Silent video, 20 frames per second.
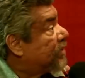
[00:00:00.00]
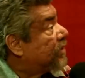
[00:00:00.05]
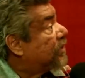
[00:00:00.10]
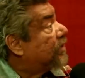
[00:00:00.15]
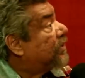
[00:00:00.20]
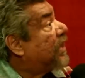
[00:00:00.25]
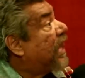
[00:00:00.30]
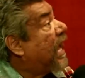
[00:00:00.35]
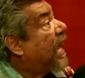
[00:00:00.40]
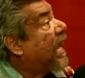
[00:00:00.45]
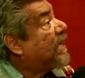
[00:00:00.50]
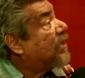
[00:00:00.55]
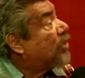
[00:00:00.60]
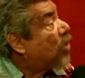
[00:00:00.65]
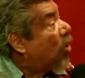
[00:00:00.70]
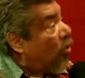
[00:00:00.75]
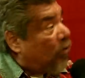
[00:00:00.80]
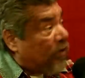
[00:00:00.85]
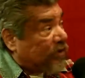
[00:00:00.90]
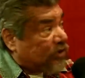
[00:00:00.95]
they
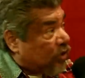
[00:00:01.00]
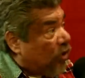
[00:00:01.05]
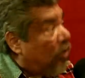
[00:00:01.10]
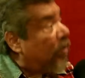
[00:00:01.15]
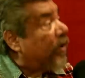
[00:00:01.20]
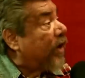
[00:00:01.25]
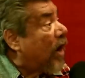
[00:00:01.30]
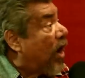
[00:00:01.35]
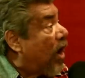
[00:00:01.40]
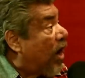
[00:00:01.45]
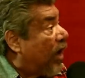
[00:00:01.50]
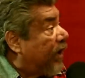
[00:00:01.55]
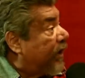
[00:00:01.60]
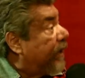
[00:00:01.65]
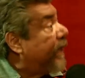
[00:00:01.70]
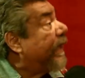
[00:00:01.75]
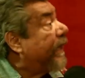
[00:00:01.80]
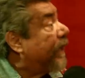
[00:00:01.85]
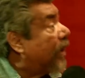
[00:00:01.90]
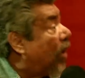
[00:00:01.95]
know what's going
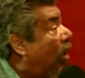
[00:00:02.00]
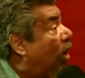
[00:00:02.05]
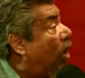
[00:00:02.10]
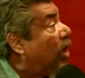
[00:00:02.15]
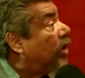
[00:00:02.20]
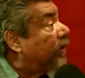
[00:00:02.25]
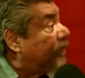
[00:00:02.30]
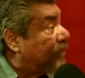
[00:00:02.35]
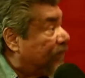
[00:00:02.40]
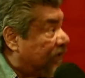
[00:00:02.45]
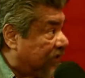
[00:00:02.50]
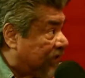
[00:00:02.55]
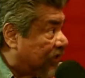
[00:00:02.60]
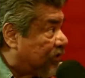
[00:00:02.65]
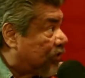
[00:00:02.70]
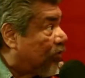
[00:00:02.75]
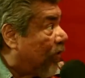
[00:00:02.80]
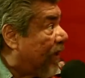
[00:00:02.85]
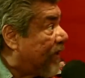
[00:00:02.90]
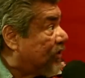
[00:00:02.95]
on in all of these
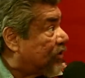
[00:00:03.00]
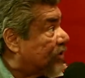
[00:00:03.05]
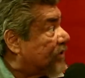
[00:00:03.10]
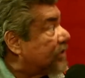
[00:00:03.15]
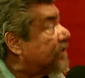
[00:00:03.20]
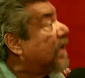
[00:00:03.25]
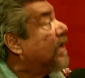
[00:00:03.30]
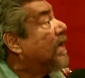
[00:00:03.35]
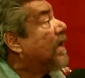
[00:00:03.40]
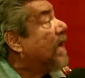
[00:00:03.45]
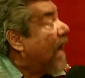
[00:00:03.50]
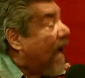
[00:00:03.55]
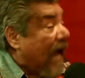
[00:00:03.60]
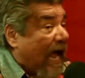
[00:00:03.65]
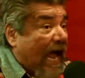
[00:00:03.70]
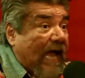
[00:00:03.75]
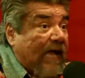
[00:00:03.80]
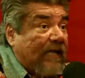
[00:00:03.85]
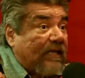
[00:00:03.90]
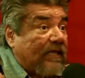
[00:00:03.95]
situations,
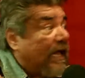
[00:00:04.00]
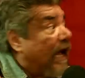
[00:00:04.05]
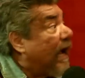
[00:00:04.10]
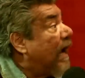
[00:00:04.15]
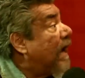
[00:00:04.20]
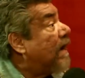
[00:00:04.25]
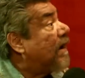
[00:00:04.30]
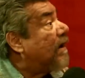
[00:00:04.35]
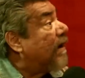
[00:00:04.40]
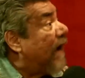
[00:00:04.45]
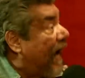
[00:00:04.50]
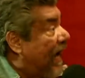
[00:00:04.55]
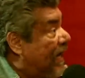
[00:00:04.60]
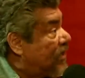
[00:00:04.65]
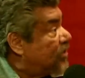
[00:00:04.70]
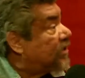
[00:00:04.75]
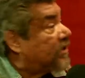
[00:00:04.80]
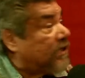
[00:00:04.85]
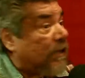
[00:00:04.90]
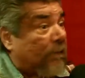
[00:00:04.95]
and they
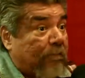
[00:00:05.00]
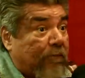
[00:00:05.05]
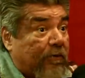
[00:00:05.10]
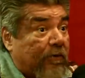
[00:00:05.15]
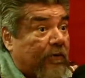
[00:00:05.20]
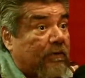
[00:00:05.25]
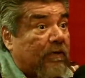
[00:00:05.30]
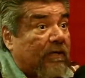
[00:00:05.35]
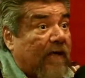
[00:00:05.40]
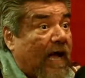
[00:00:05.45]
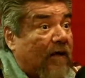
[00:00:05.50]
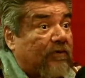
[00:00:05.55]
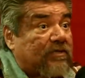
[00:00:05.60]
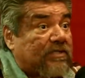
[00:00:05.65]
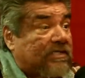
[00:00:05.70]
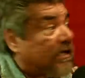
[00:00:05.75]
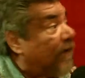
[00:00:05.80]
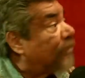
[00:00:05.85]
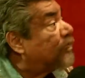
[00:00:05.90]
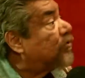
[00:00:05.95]
agency put out
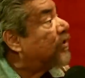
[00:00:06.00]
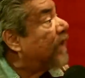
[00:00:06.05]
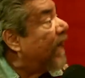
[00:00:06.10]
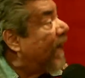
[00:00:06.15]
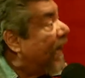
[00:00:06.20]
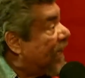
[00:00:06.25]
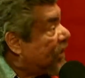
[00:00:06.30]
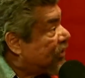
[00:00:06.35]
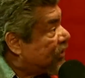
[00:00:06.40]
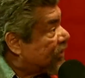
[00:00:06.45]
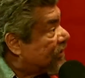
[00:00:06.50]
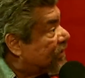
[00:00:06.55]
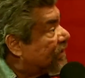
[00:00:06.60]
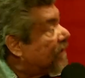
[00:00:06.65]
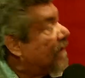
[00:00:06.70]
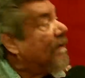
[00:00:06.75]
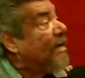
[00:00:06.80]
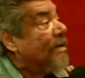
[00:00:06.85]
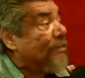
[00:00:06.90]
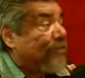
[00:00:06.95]
stuff to the agents,
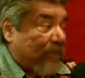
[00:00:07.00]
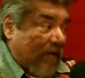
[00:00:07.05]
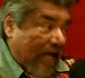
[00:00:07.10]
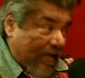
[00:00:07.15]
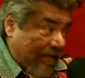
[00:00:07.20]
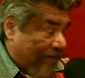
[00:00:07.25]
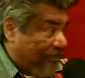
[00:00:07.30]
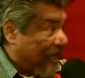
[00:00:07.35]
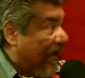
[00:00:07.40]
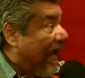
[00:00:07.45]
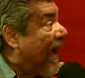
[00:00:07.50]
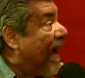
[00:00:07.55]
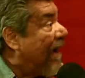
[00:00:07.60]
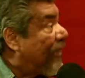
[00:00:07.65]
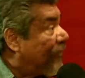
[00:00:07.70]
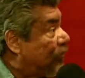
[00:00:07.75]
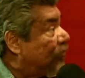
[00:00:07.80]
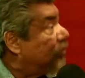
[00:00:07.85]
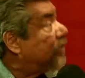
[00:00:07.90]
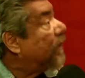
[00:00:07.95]
and if they
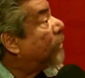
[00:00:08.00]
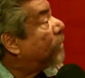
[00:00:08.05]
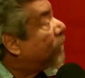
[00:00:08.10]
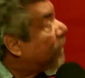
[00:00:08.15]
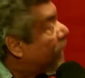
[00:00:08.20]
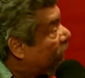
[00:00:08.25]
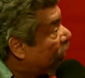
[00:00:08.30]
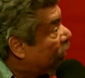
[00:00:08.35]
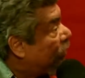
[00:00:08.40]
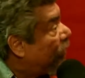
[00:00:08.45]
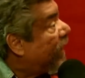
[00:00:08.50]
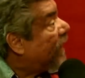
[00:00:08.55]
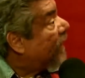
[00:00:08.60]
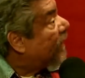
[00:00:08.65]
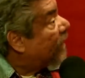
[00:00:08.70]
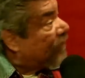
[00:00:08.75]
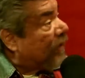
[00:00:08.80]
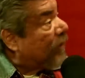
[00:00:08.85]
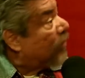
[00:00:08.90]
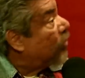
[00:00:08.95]
have you, they plug you
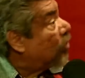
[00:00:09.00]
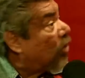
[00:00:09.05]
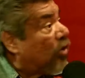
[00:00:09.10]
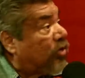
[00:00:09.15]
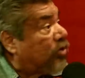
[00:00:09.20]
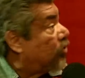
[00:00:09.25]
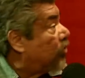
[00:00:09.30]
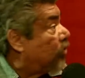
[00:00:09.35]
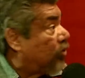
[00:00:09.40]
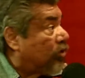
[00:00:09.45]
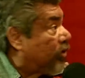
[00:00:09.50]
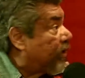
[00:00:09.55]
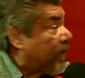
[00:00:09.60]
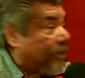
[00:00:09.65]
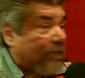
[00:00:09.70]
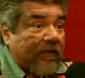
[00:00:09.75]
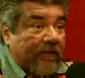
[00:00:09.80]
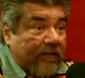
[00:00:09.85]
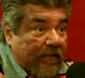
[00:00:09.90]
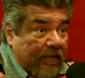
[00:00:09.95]
in. If they don't know you, you don't
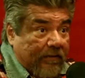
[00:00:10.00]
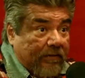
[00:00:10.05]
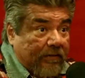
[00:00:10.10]
get plugged in.